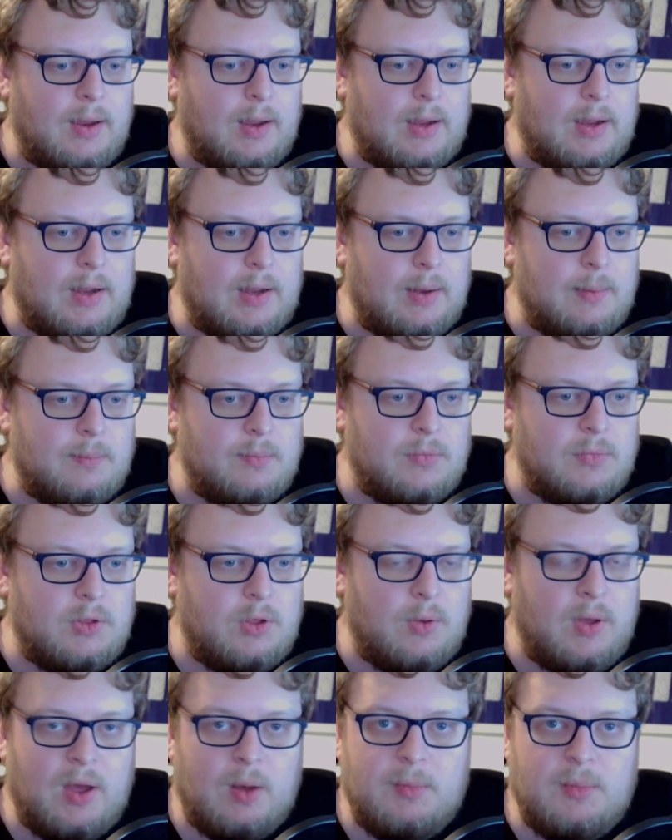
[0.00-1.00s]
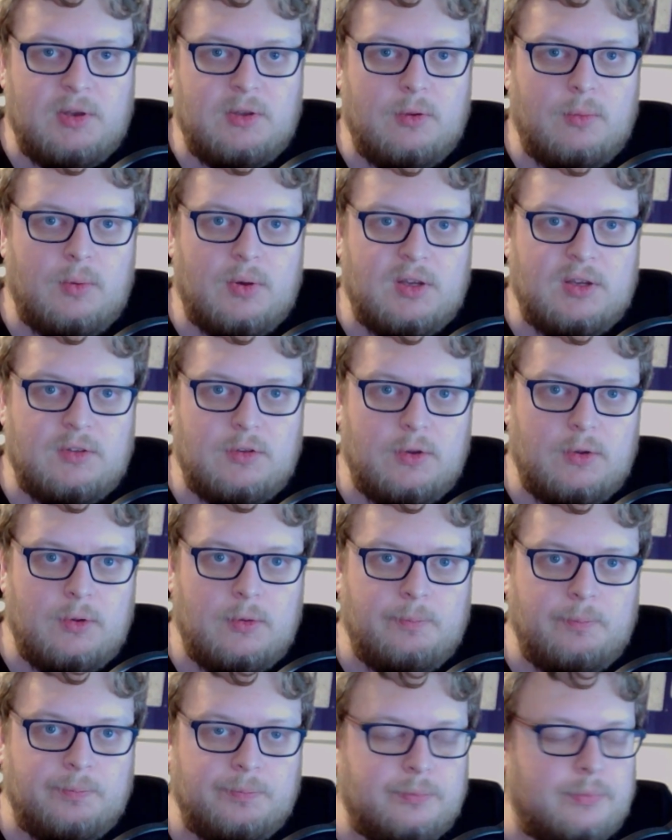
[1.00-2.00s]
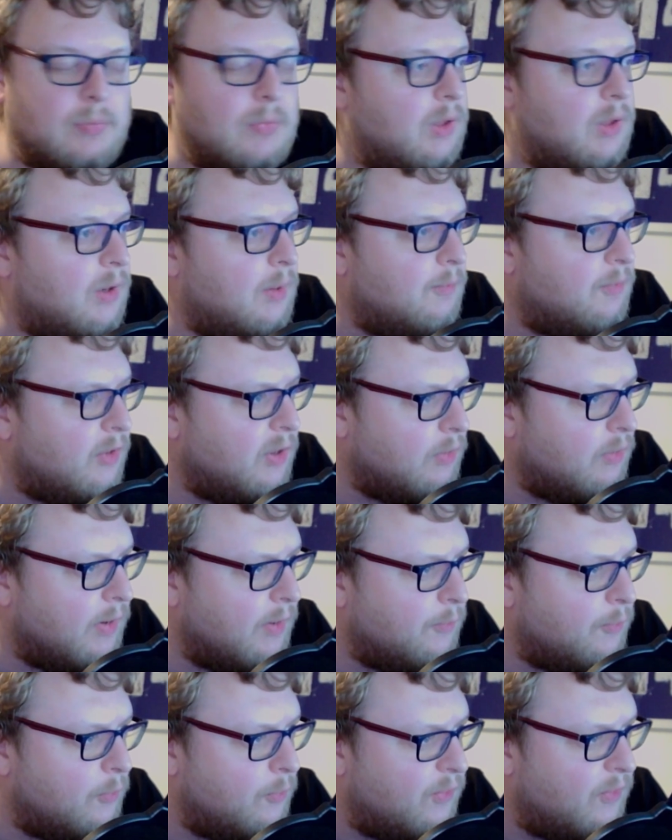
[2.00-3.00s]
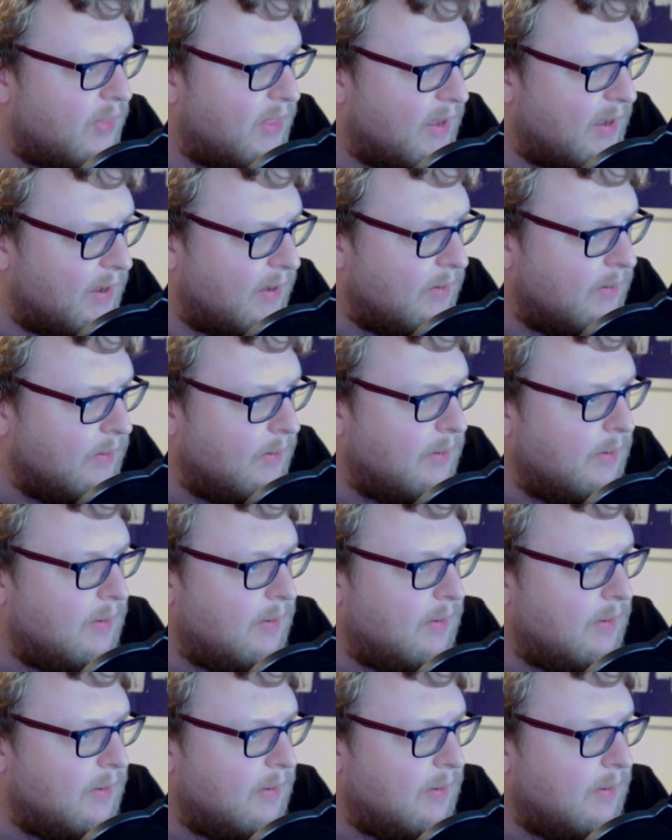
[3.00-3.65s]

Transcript: You help me do what I do, and I'm very grateful for that.